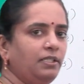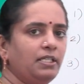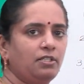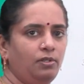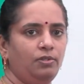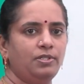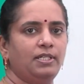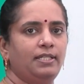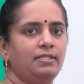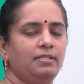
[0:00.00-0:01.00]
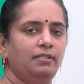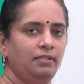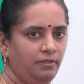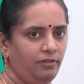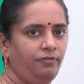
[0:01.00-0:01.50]
the solutions
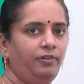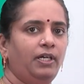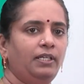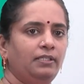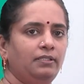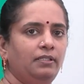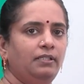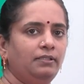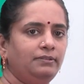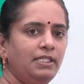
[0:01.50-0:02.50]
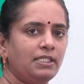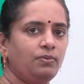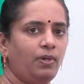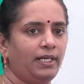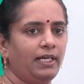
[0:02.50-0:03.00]
for this
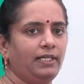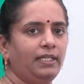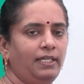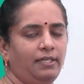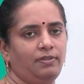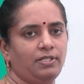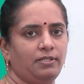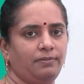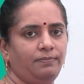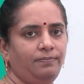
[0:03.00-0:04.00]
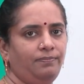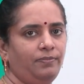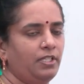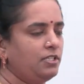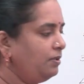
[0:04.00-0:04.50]
quadratic equation.
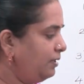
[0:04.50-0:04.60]
So,